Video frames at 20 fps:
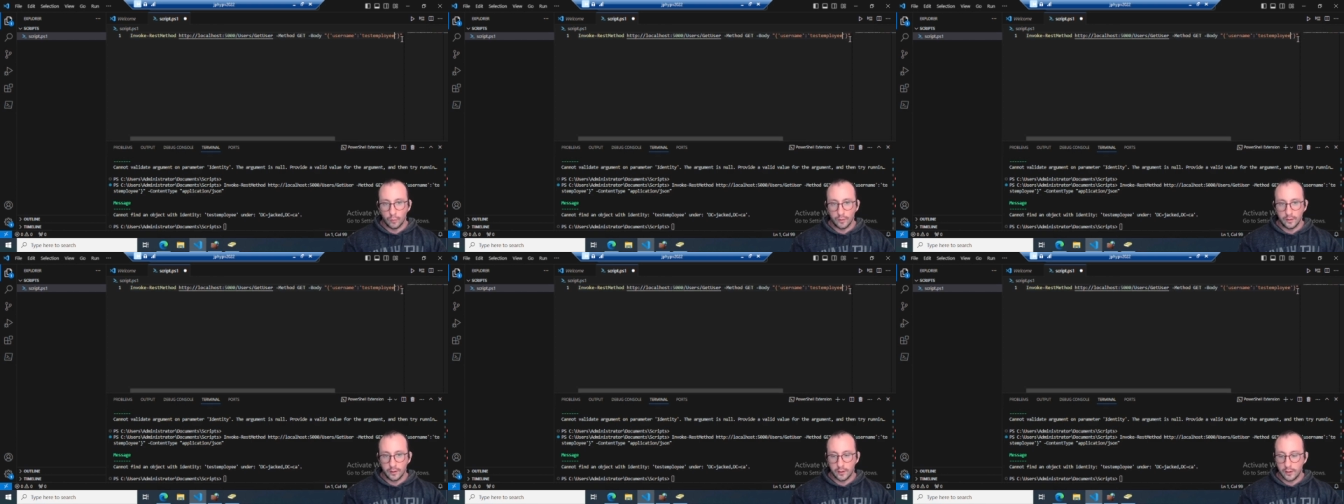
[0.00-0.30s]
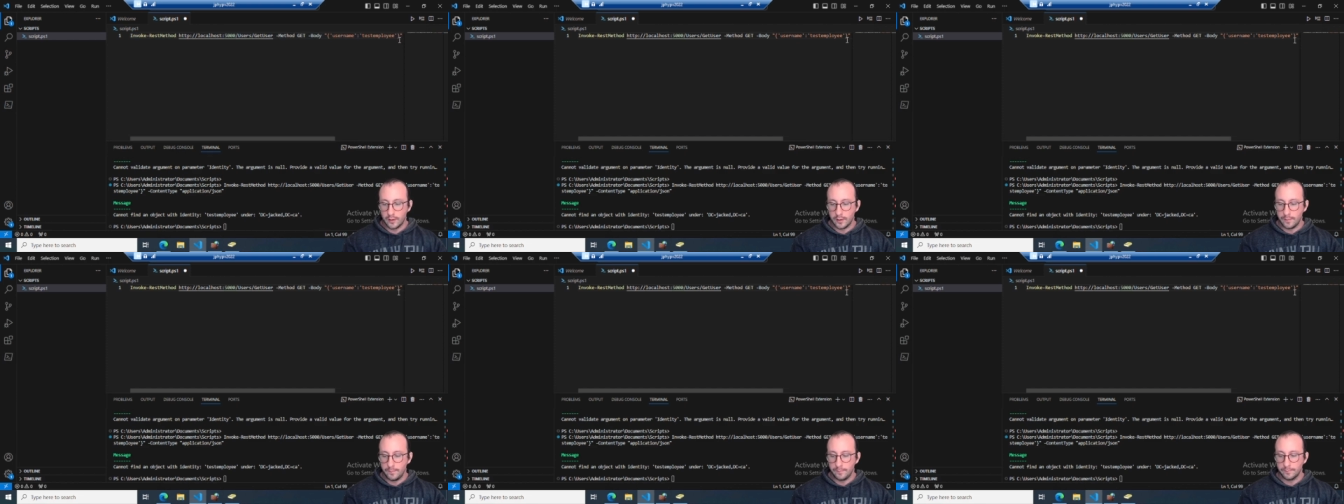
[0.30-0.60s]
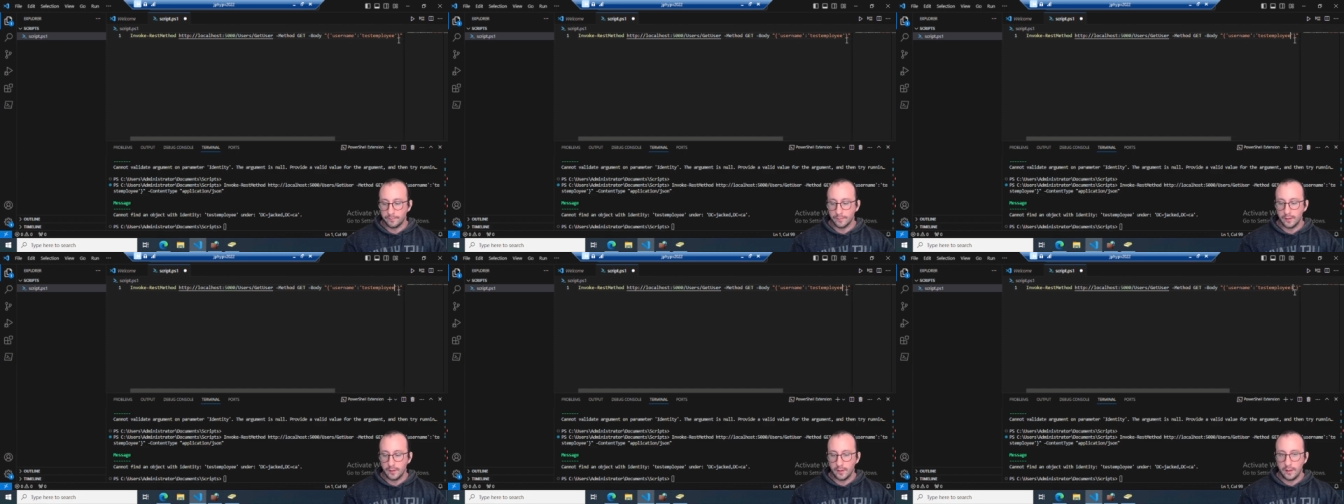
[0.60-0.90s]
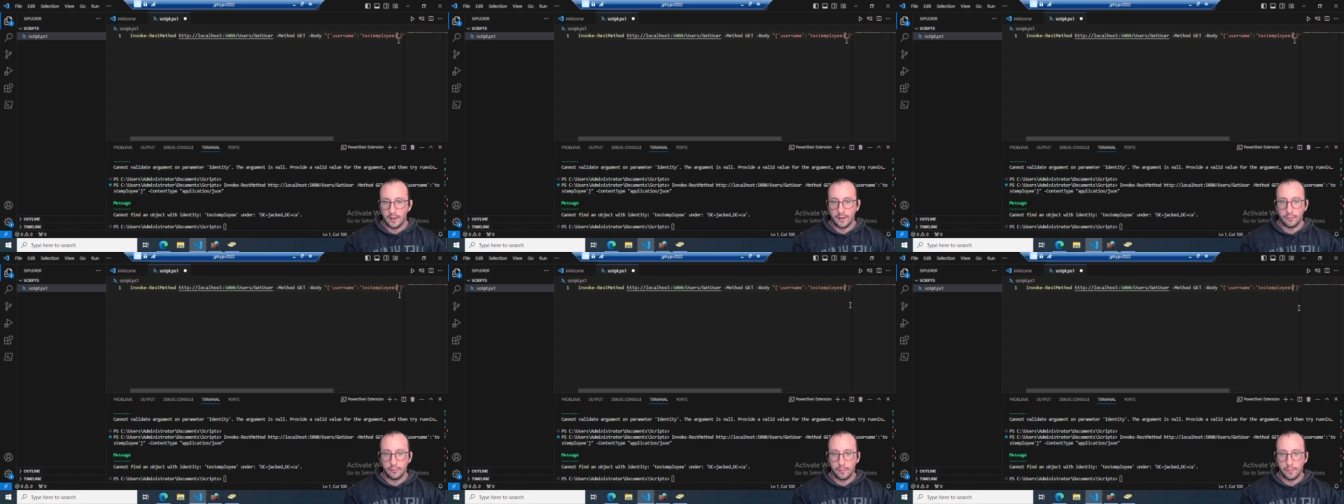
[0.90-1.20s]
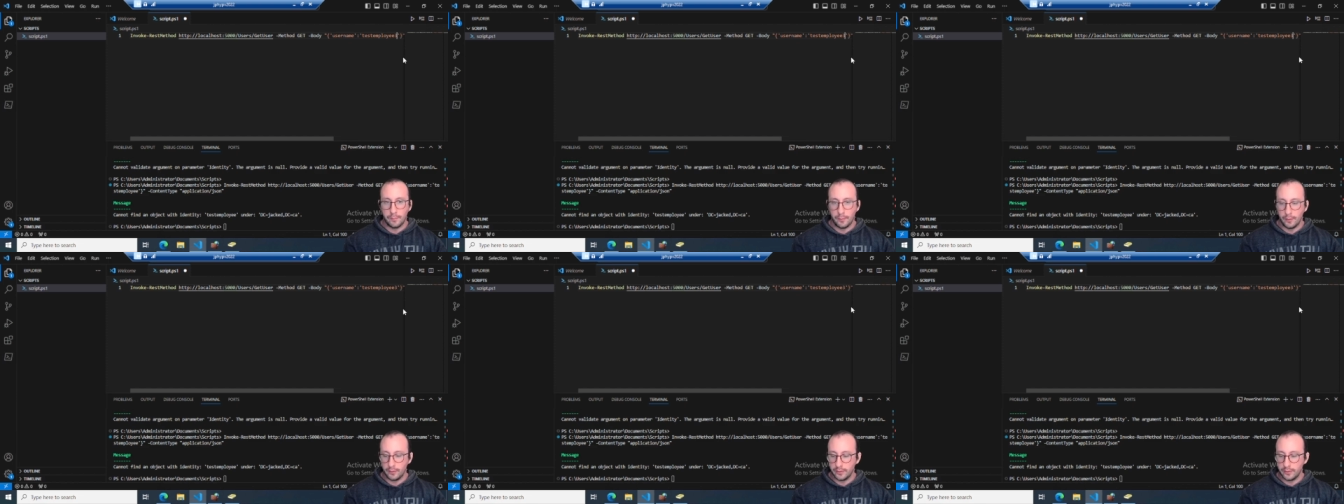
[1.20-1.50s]
good. If we
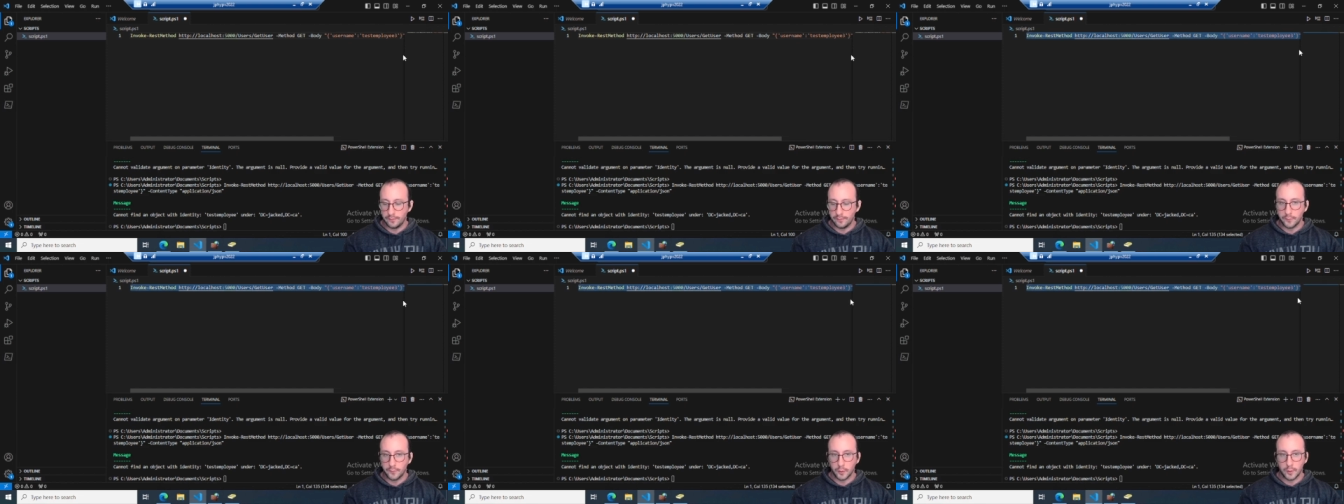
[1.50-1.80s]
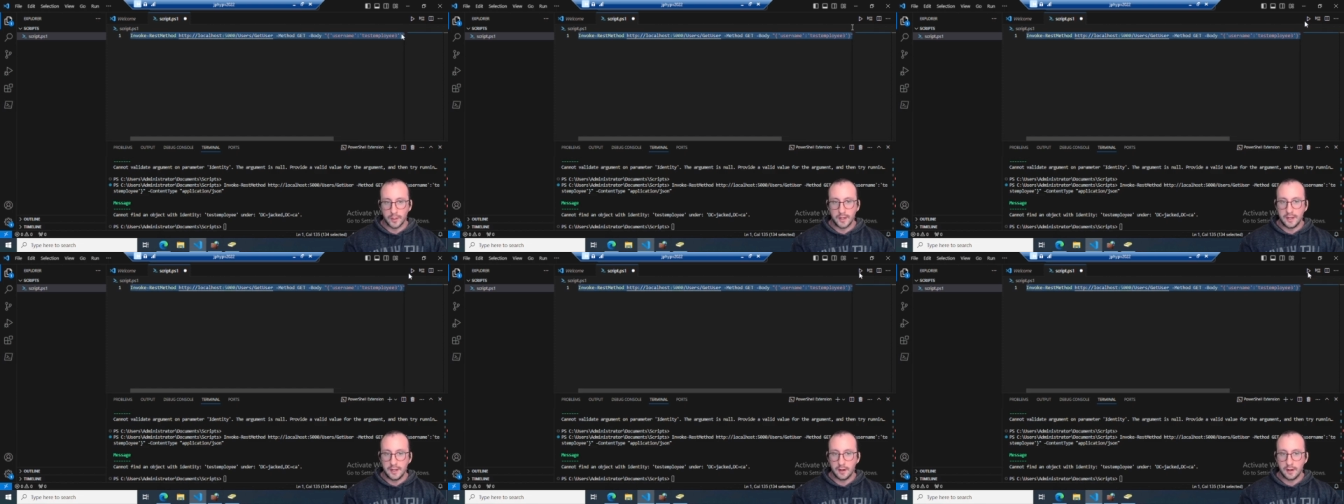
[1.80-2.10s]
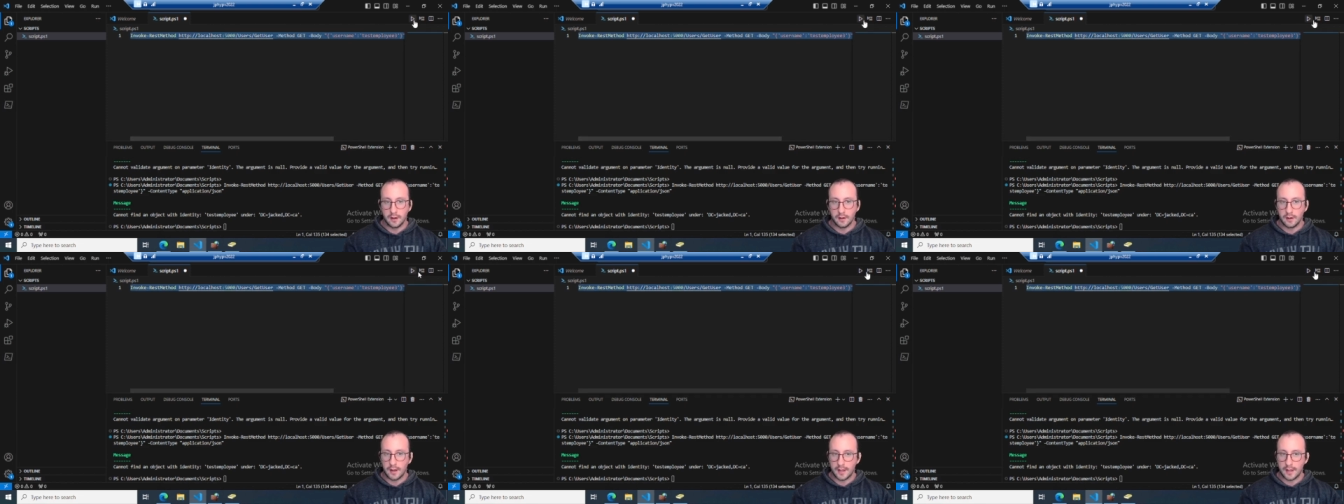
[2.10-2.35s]
put the 3 here,